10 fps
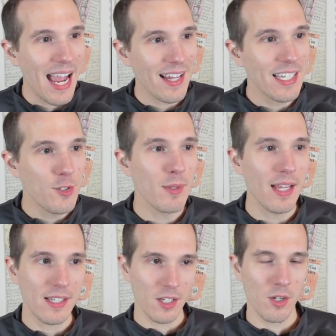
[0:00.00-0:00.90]
at least with
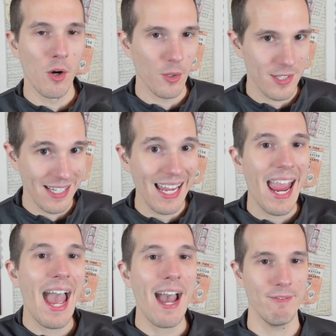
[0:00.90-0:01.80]
like the Colts, they
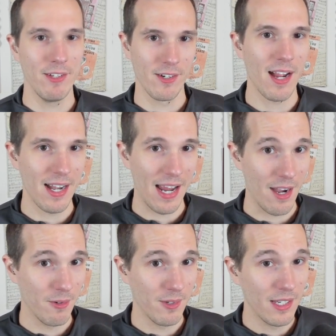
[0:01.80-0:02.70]
have their guy
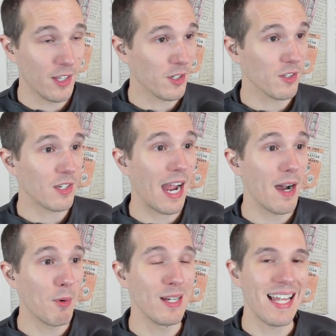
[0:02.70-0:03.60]
now. The
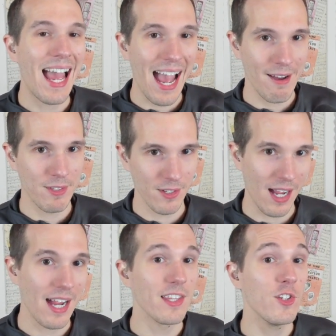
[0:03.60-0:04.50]
Cowboys have their
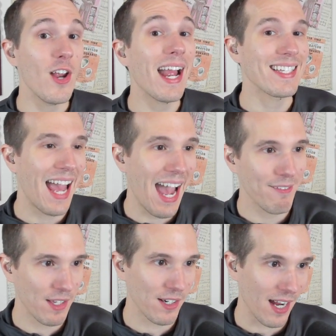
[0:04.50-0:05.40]
guy. The Jags
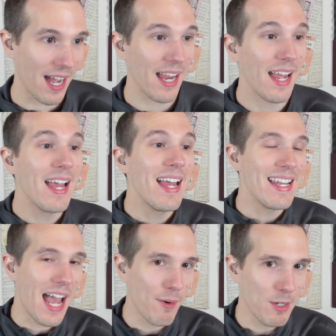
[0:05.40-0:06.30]
have their guy.
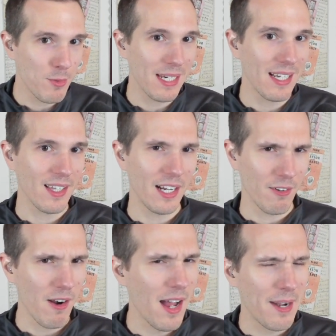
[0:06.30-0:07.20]
Now, as we get
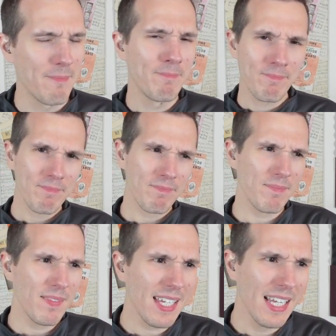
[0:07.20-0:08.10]
later on,
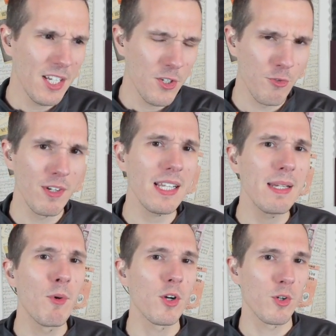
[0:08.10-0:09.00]
there's
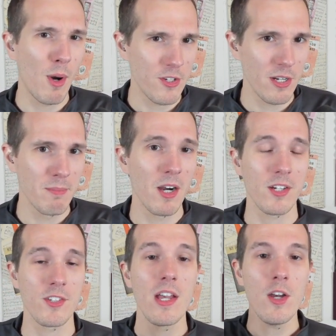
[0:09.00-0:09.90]
really more question
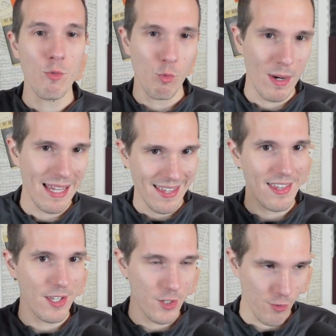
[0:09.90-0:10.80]
marks with
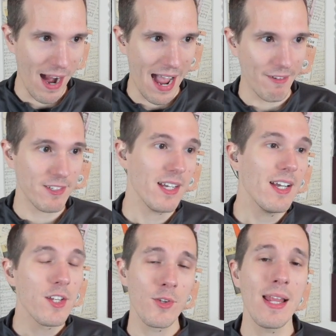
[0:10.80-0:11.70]
the draft.
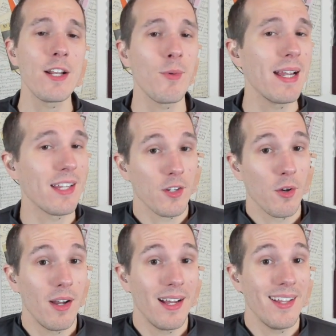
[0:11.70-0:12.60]
So that's why
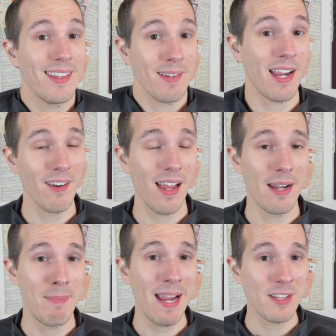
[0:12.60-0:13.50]
the
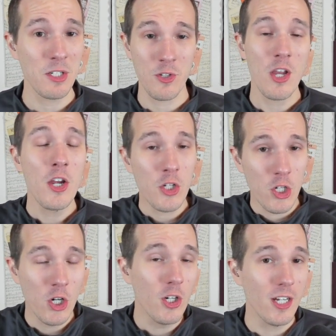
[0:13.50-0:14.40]
Carolina Panthers
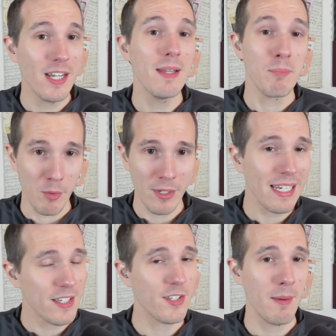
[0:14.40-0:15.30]
could
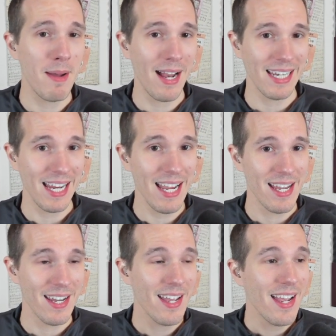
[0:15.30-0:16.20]
bring somebody
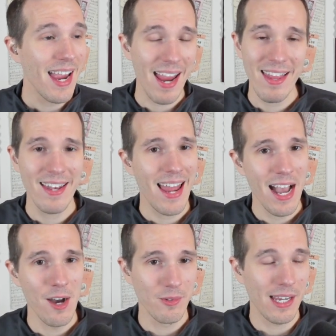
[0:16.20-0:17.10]
in, and then
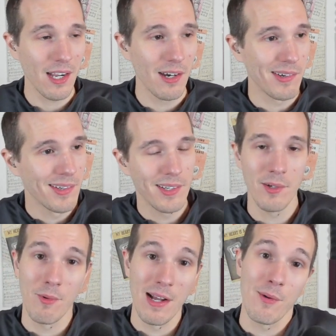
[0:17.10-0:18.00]
now they go,
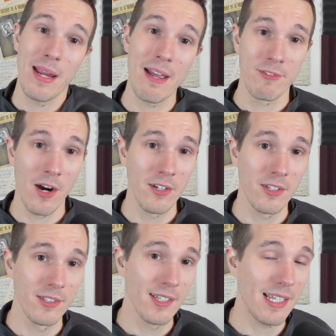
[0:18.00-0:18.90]
well, we have
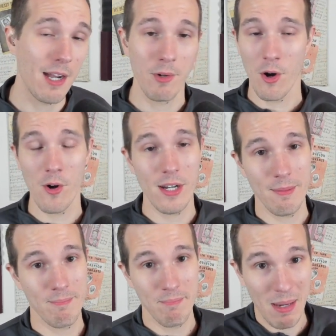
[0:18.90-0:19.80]
Darnold that we're
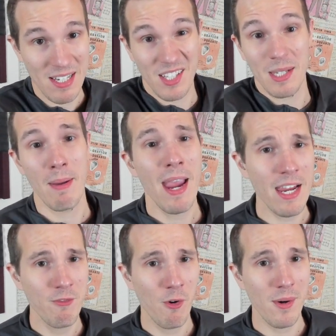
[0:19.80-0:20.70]
already basically paying